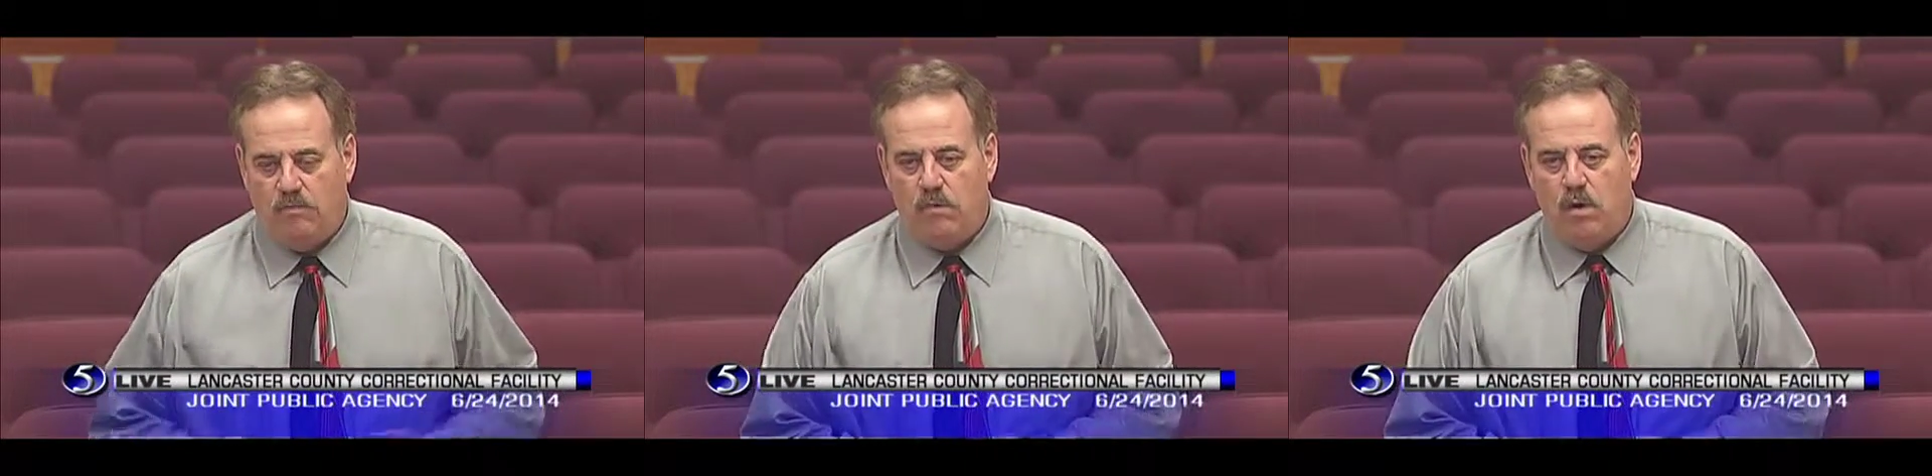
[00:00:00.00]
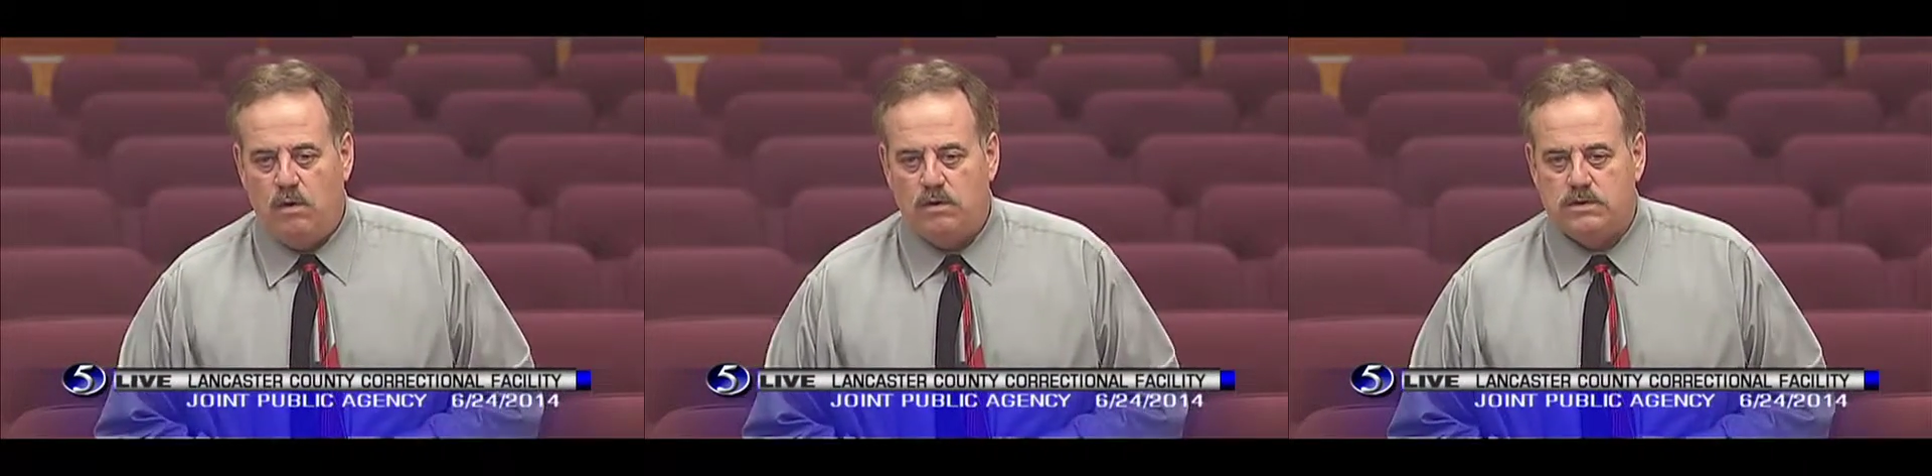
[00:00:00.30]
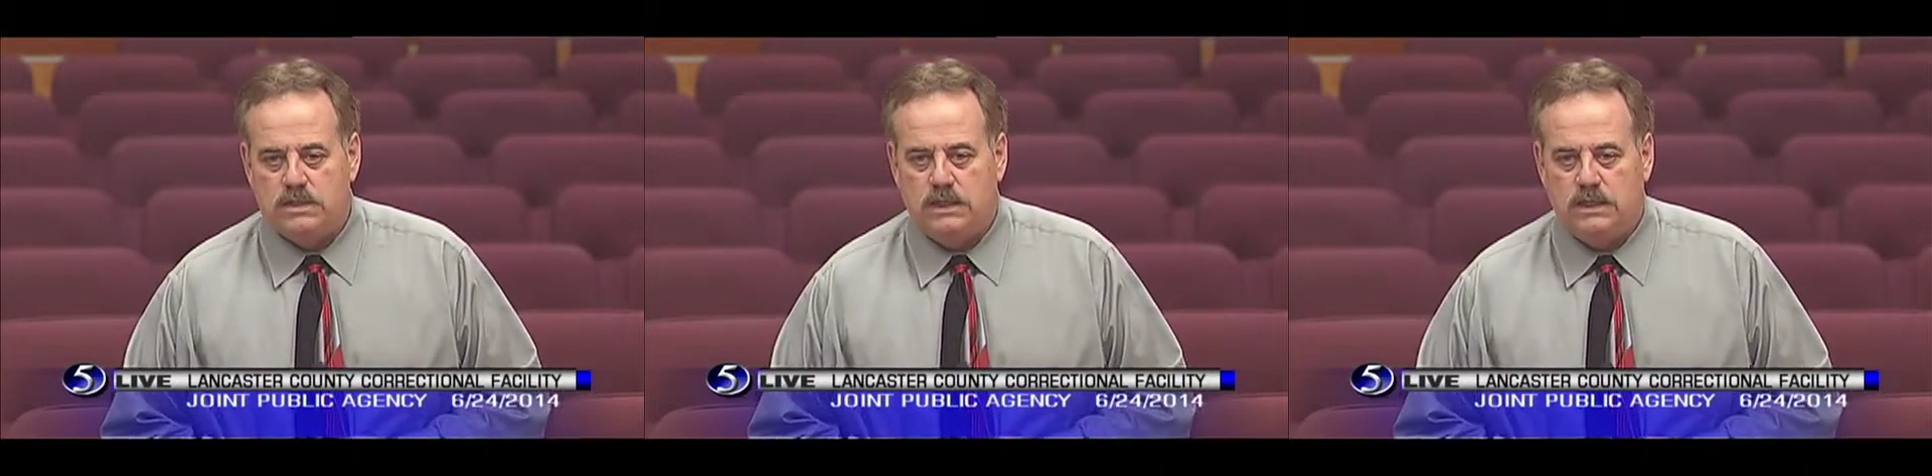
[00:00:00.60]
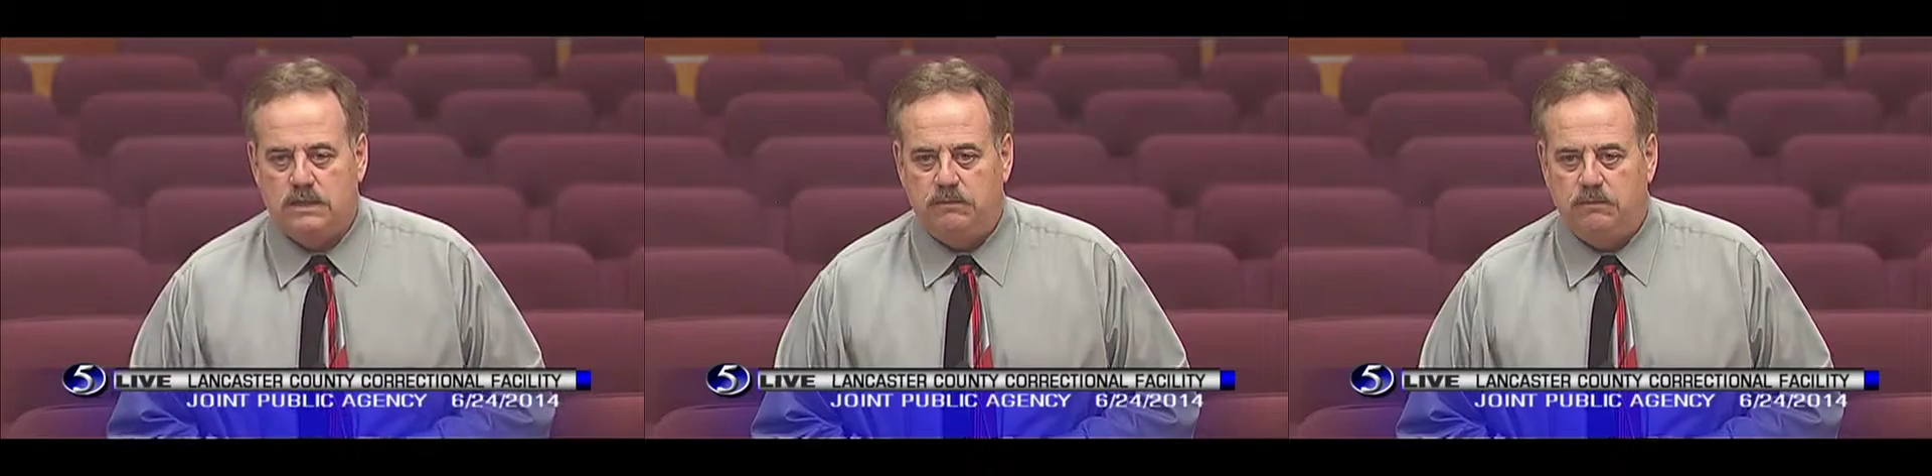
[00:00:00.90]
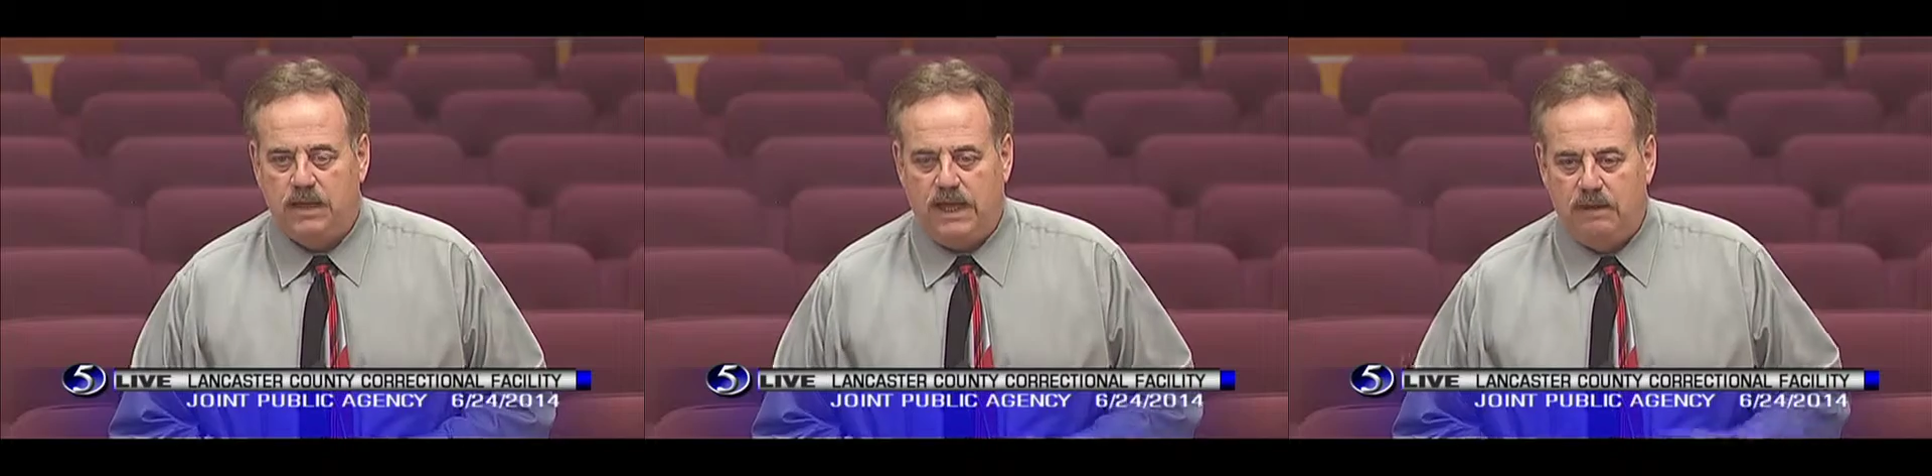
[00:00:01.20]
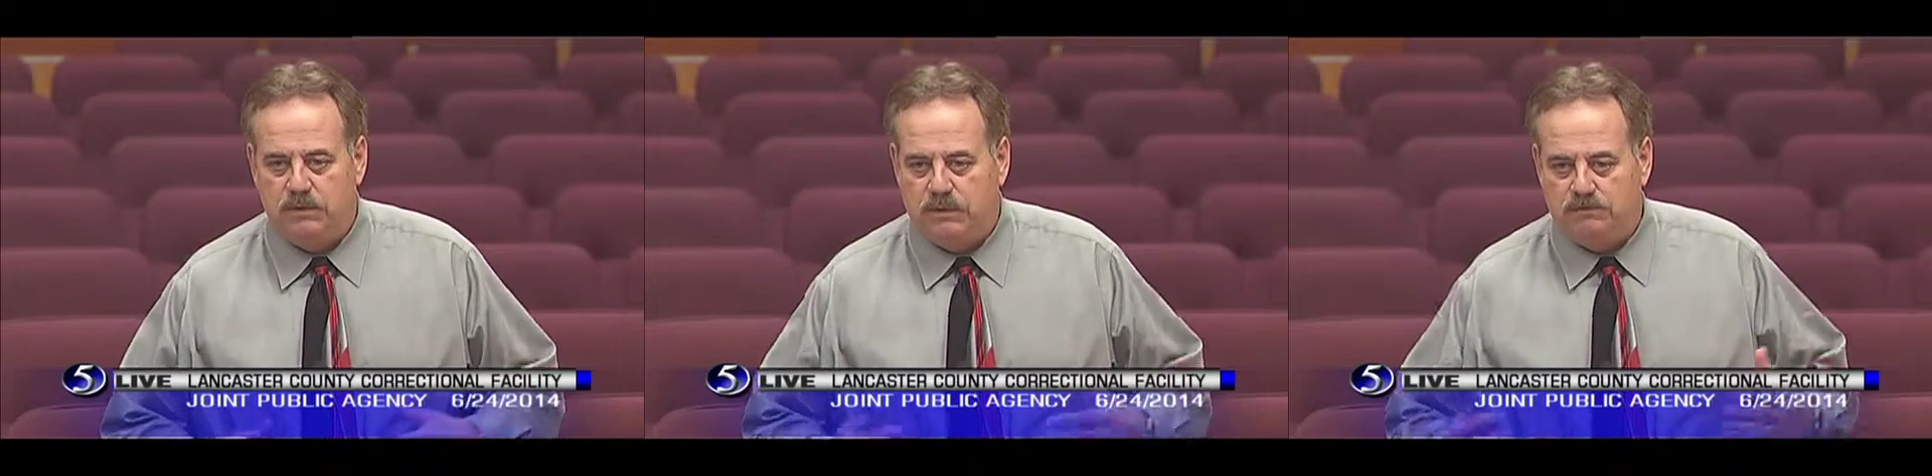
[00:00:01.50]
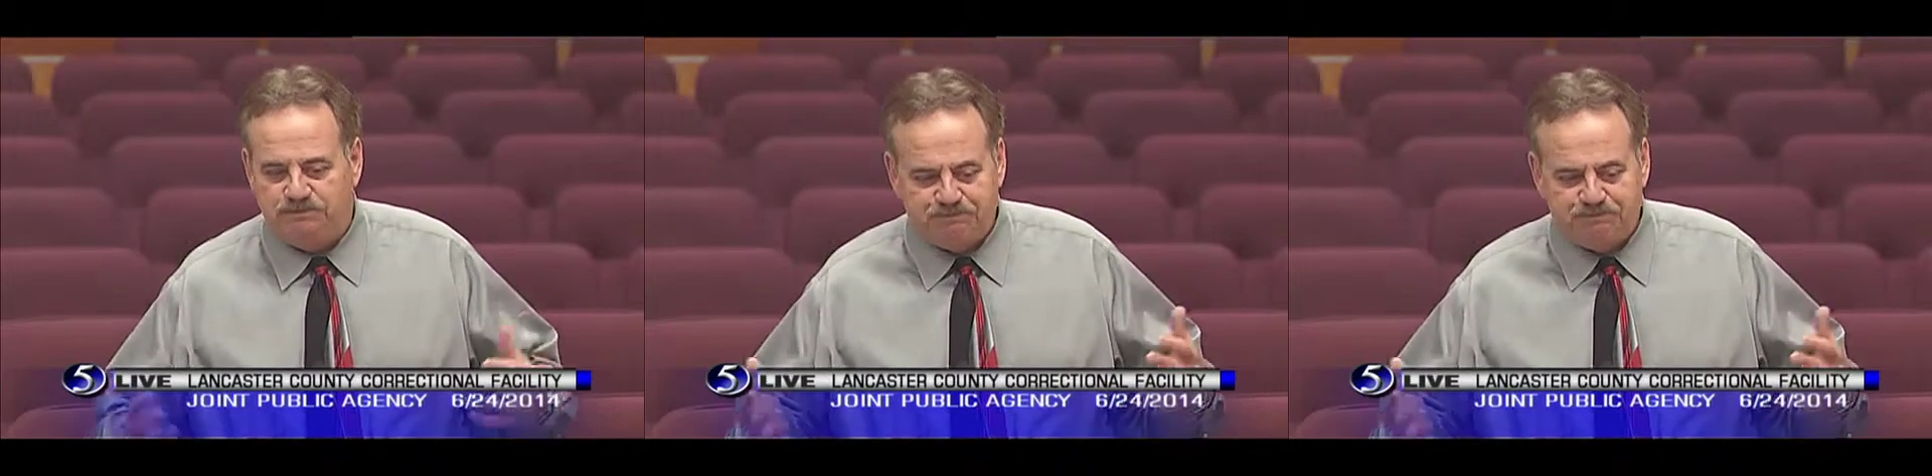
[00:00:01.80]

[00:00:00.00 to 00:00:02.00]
mowers, um, being able to